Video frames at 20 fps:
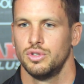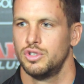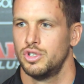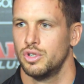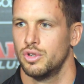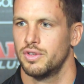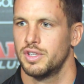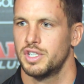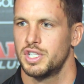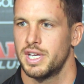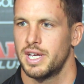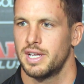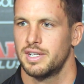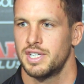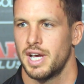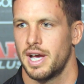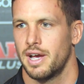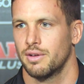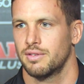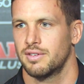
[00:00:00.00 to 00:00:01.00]
during the
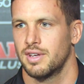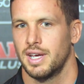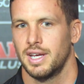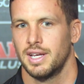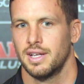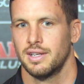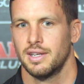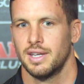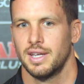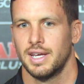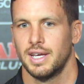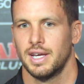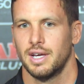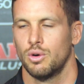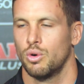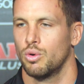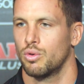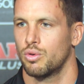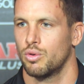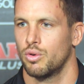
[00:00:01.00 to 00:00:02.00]
JLT and
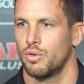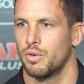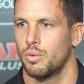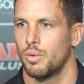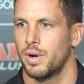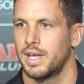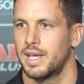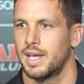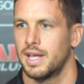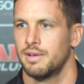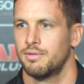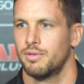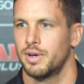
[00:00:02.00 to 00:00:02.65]
Hawthorn on the weekend,